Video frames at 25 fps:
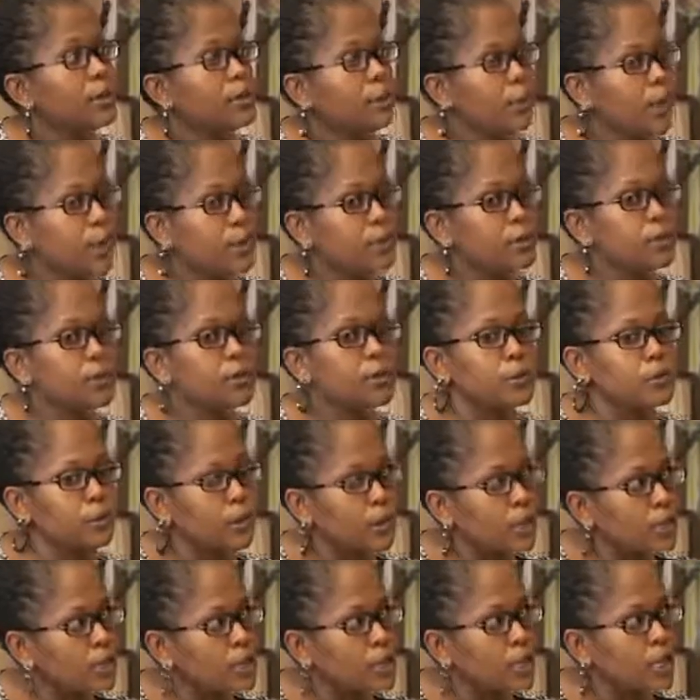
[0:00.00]
Bicycles,
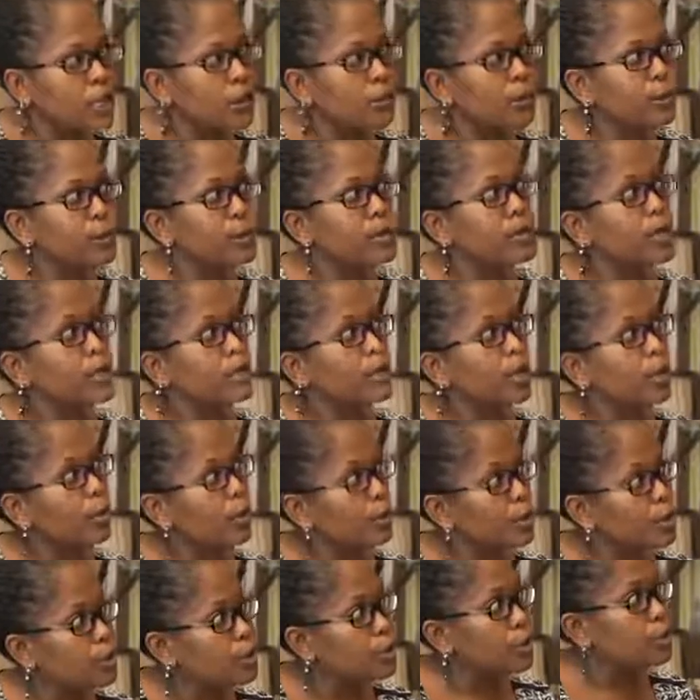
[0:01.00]
motorcycles, and they're
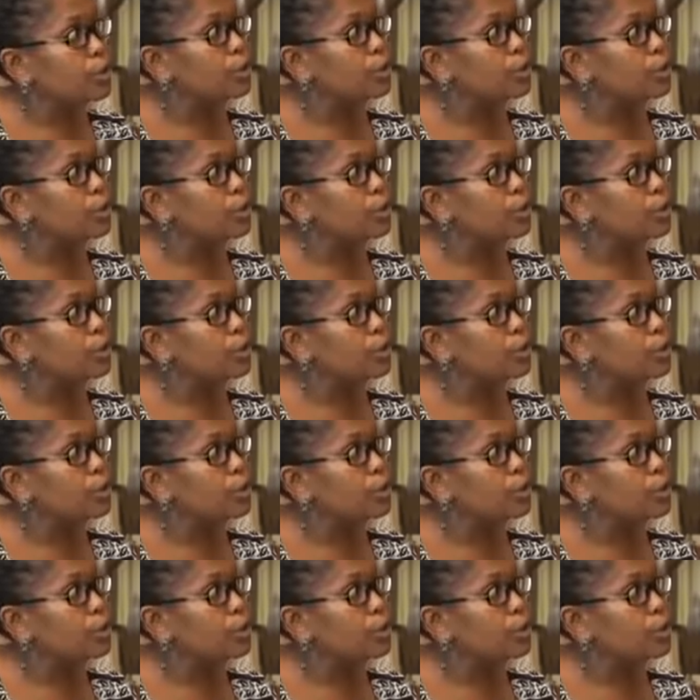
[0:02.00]
going to